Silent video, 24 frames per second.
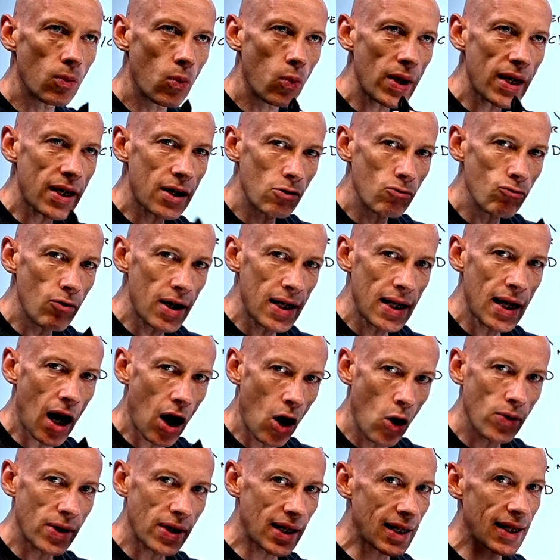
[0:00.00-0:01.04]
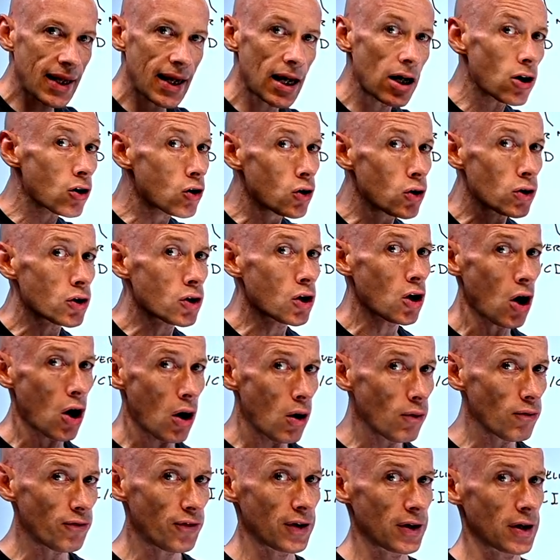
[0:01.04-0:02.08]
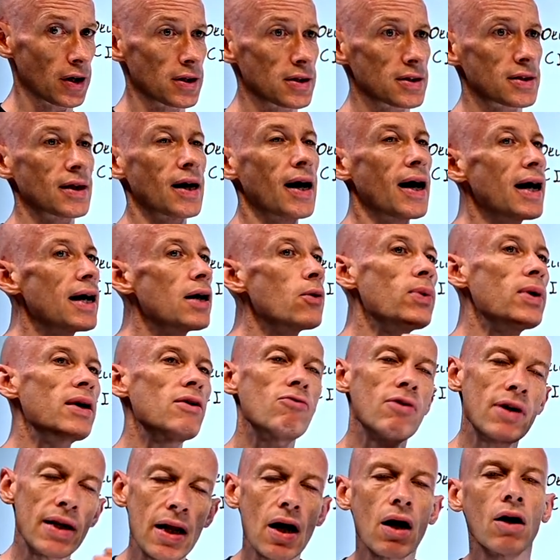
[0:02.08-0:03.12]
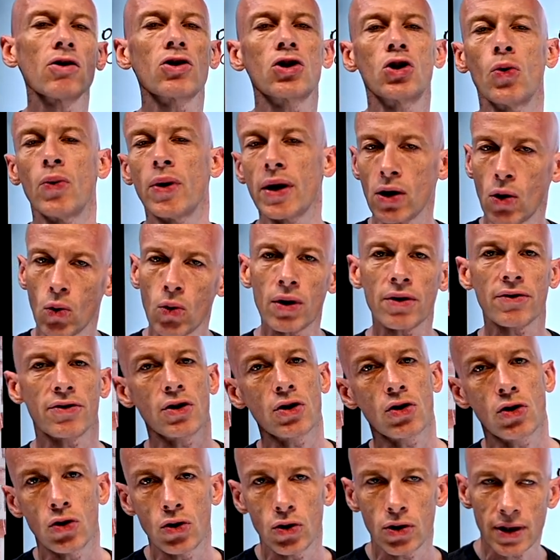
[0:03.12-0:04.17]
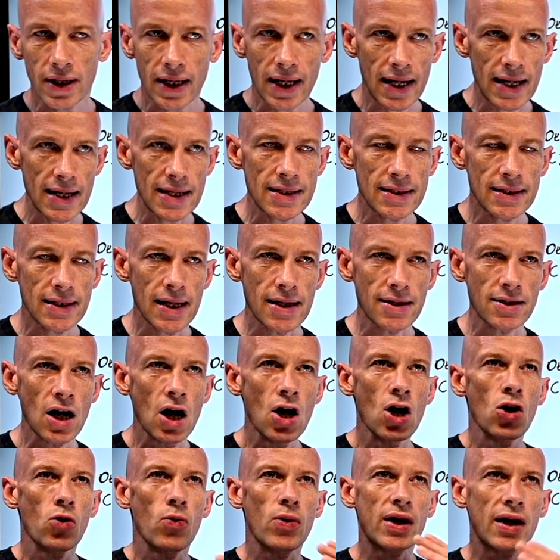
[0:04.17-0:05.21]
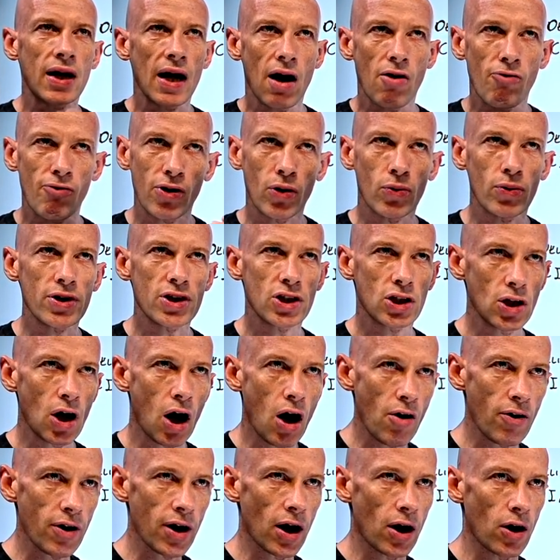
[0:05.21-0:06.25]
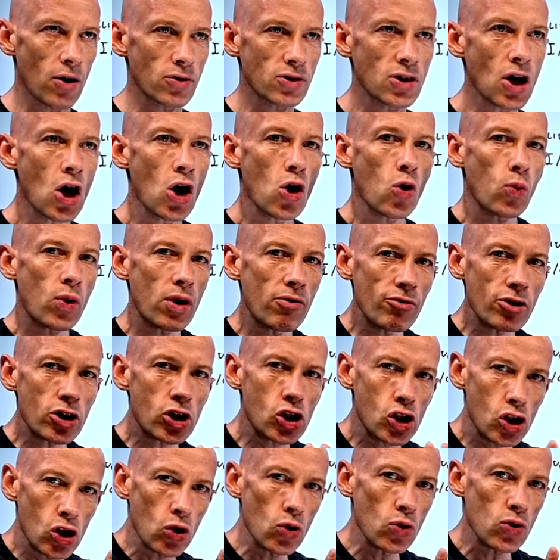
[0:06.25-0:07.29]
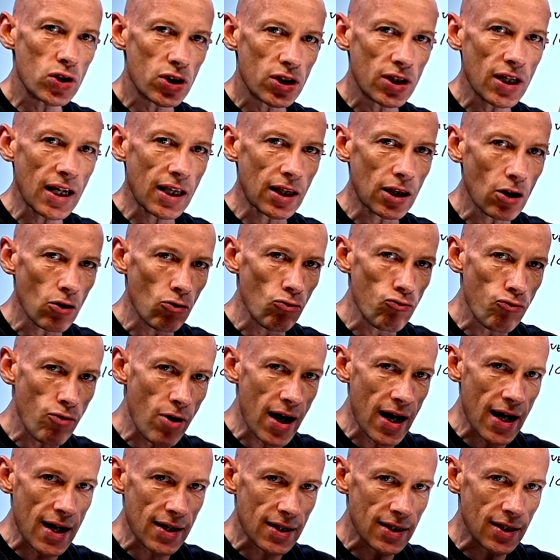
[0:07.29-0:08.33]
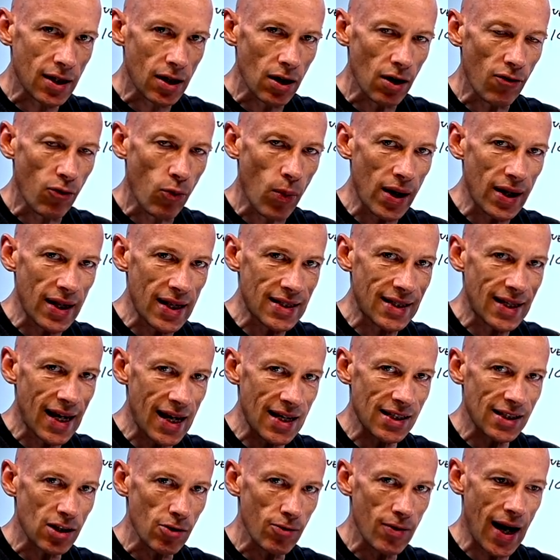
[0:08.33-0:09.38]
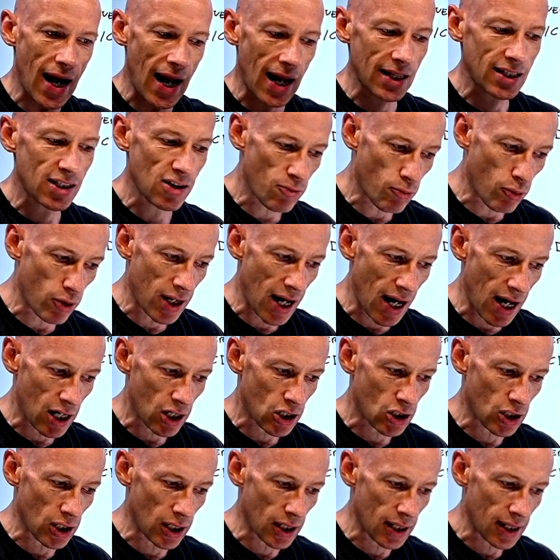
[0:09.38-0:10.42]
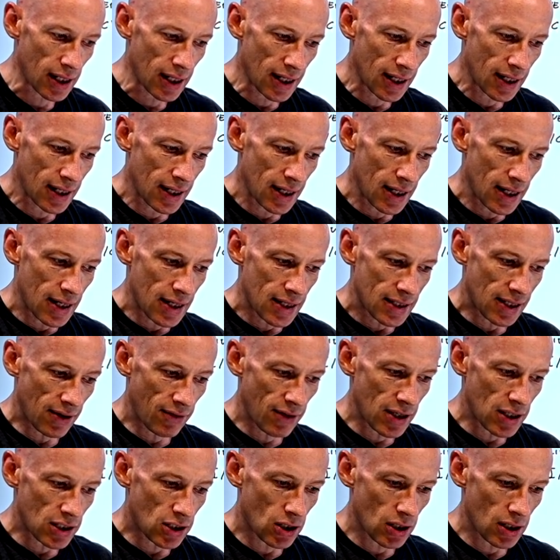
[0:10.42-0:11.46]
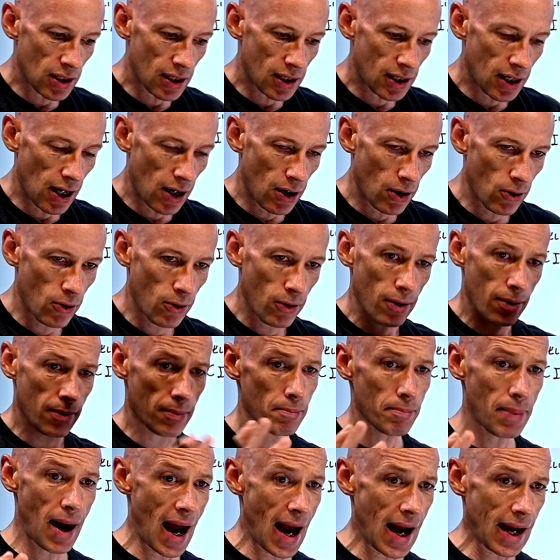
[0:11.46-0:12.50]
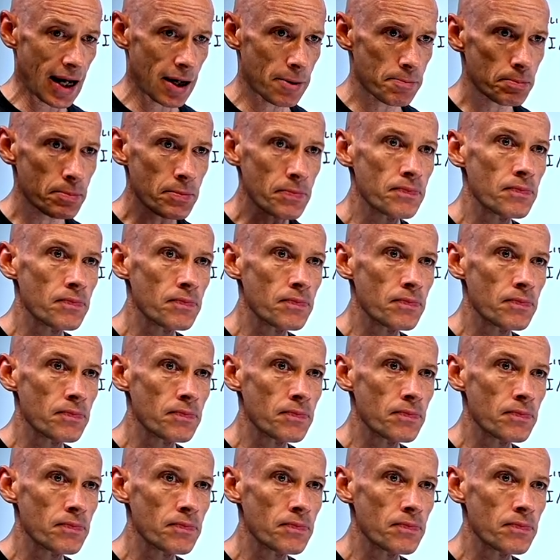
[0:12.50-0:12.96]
we can really hone in and get a good confidence that, hey, we really are doing all of the good cases, we're covering all the scenarios, we're reducing the risk of when this hits the reality of production, something that's going to go bang.